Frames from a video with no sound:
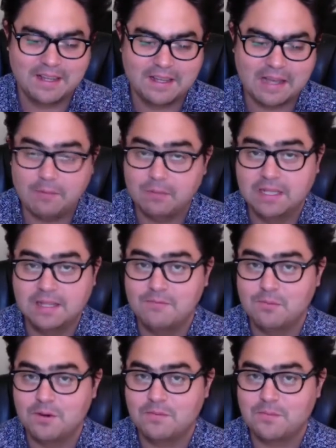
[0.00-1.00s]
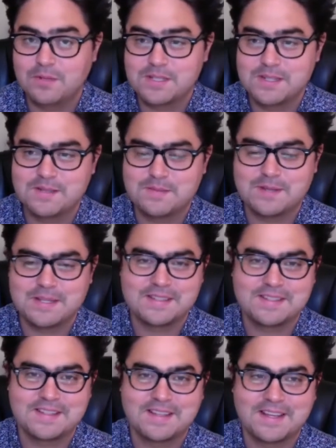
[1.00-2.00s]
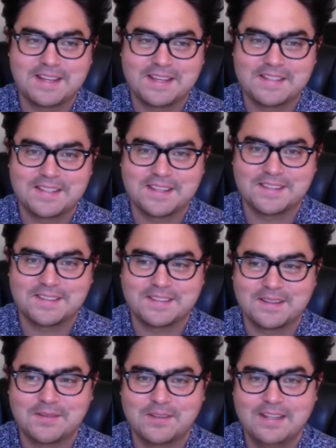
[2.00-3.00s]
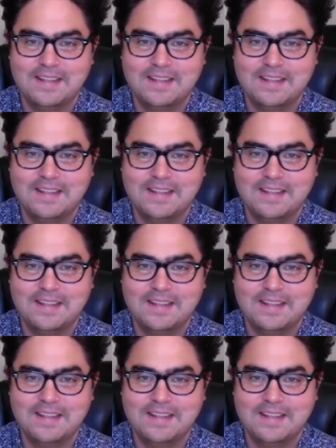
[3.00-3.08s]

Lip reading: I would love more participants, like I said. So